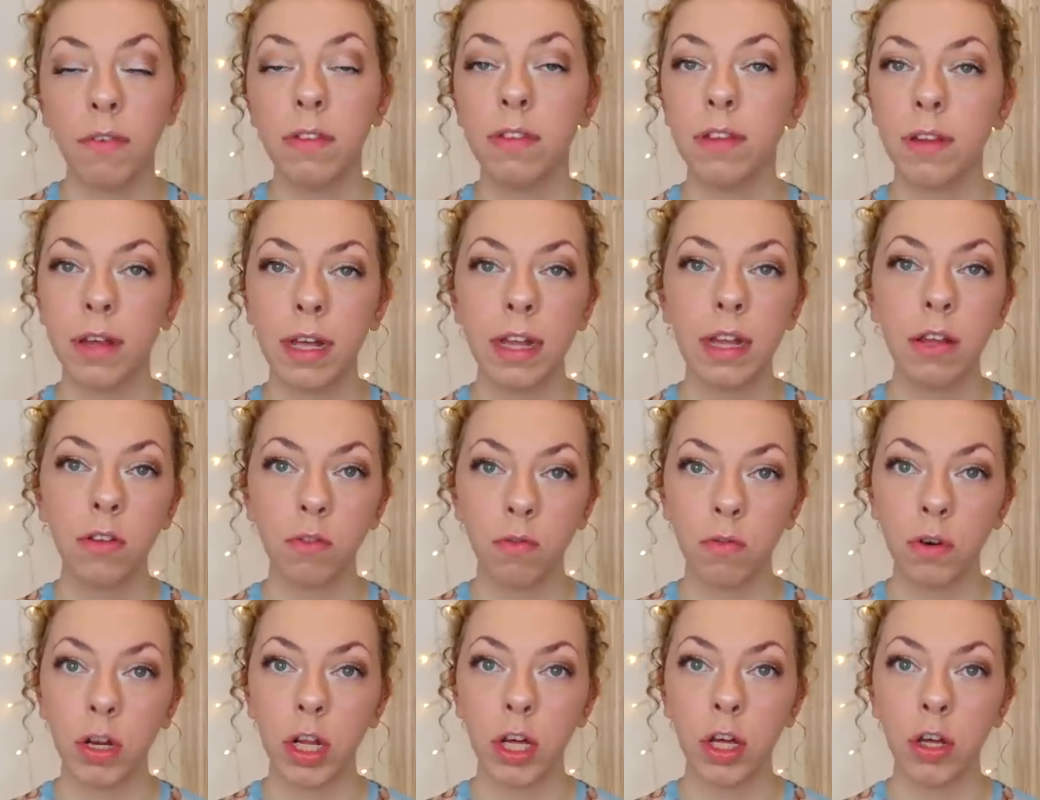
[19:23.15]
And something
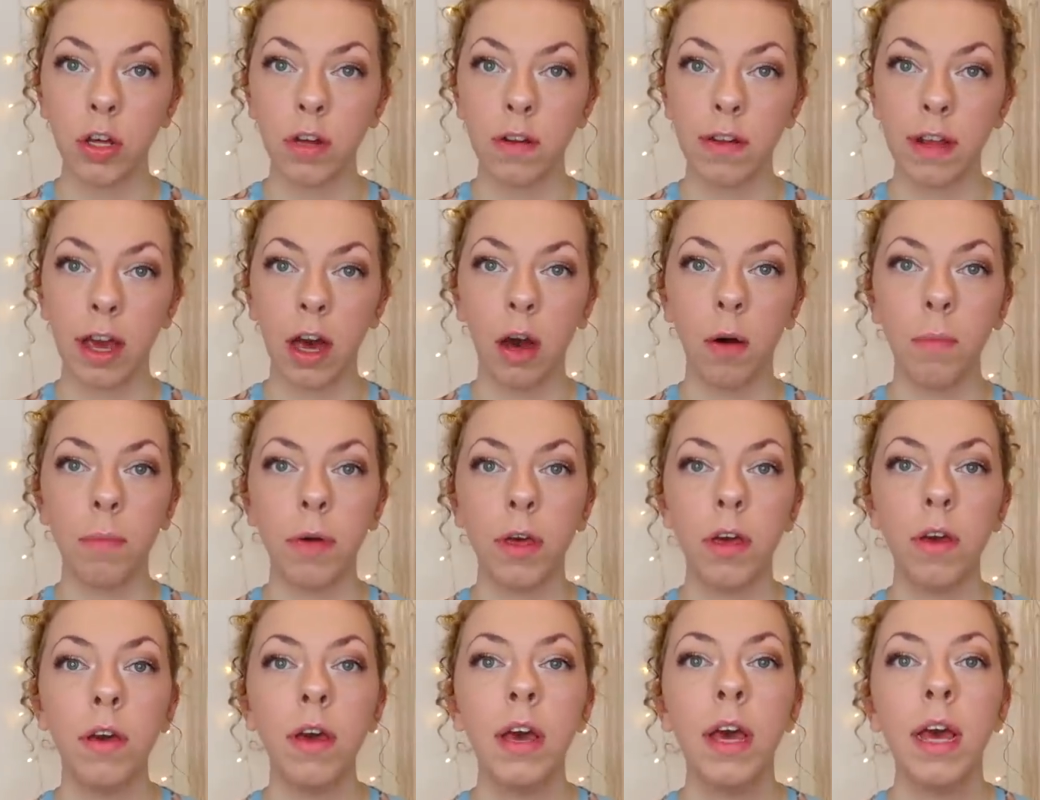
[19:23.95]
that's really good to help
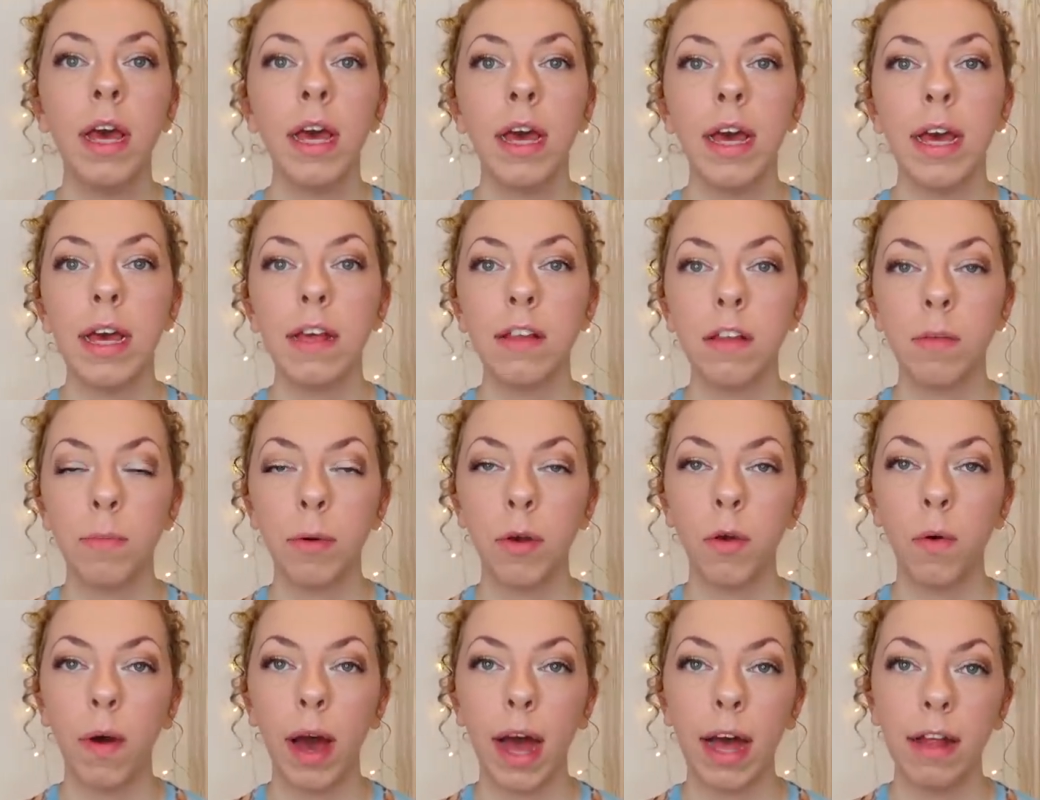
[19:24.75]
you is to
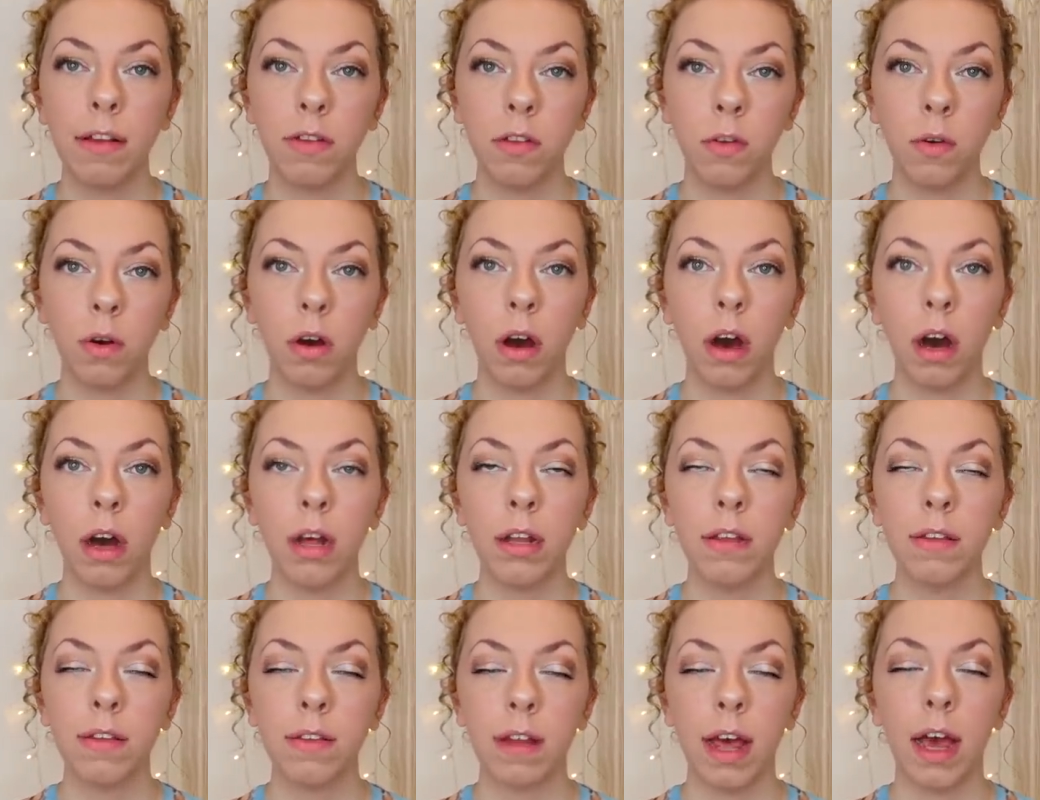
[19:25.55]
put your hands in your
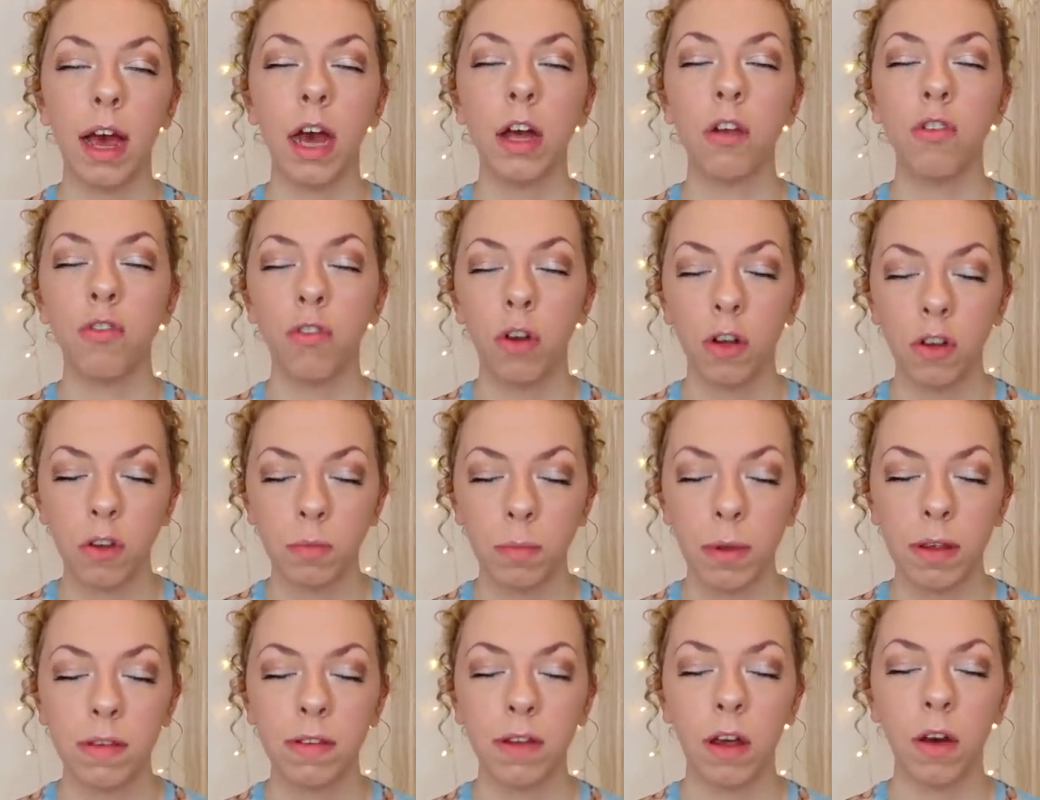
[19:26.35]
heart and say, I
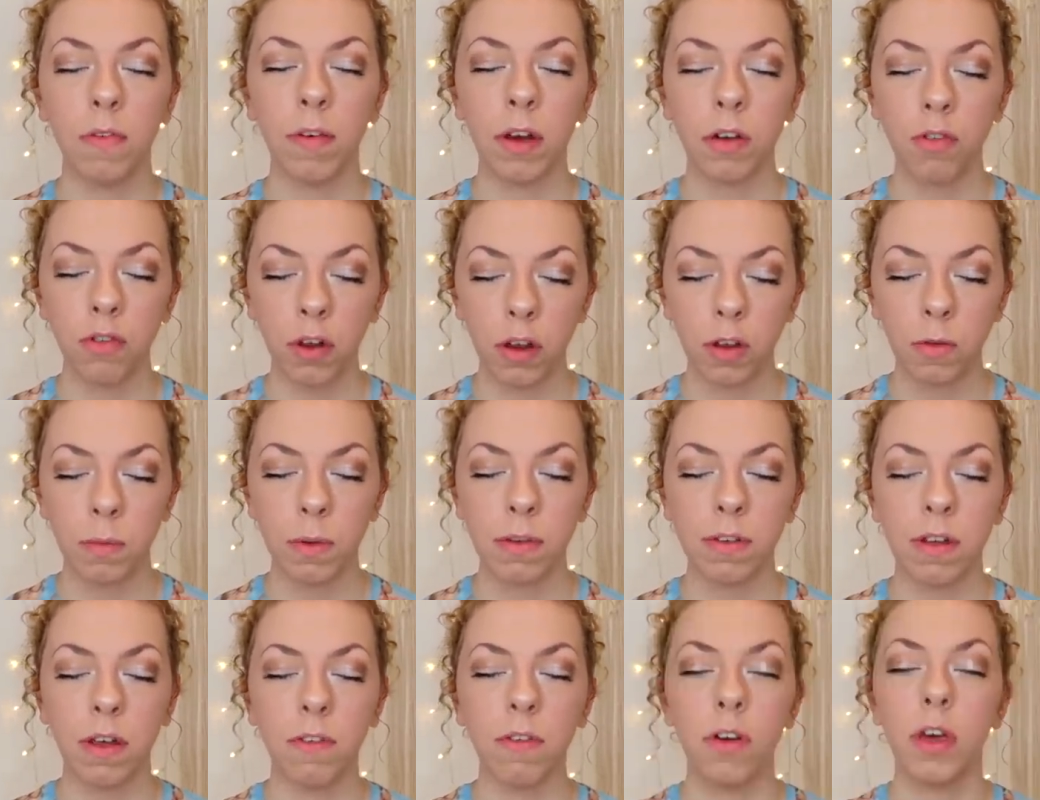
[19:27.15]
trust myself, I trust
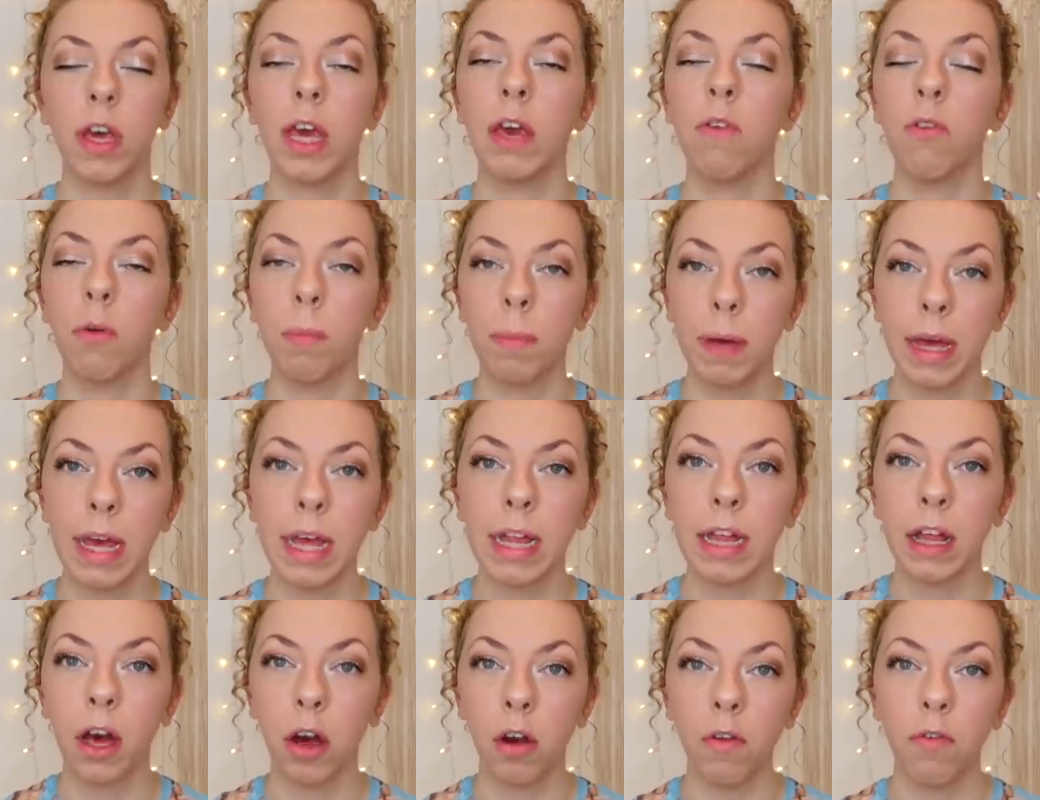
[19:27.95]
myself, and keep
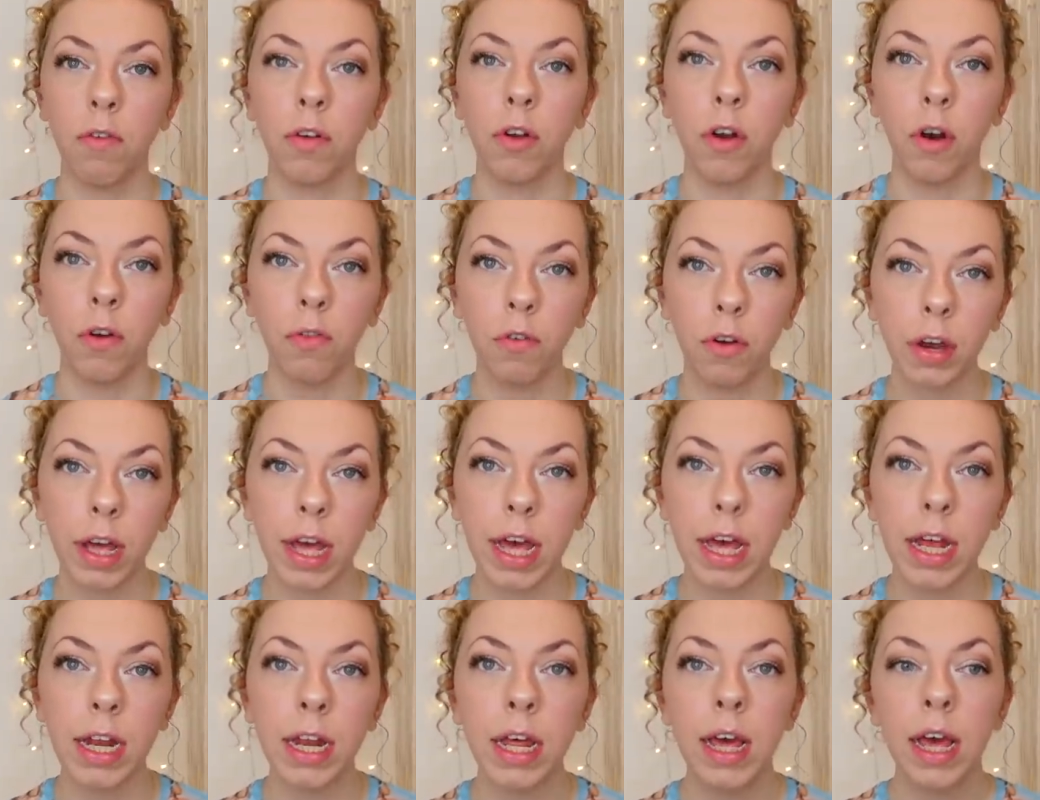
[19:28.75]
repeating that over and over
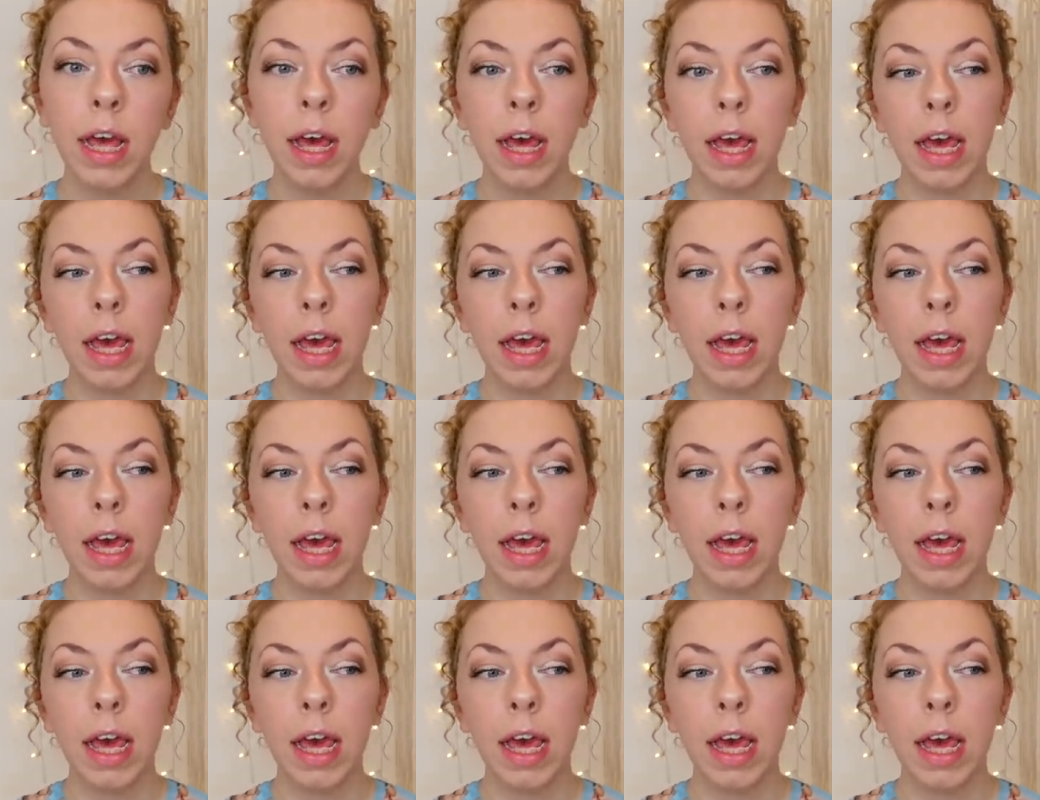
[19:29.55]
again.